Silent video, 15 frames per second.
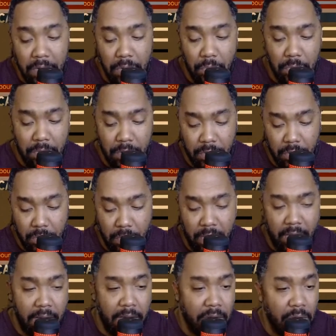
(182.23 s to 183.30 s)
we're going to go ahead
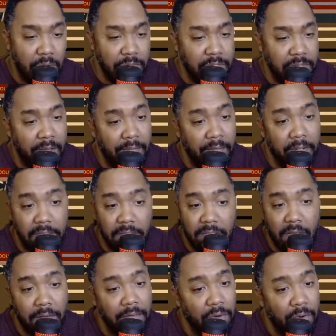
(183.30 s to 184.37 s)
and go
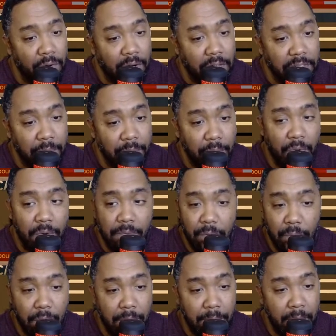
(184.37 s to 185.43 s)
77 across the board for rebounding.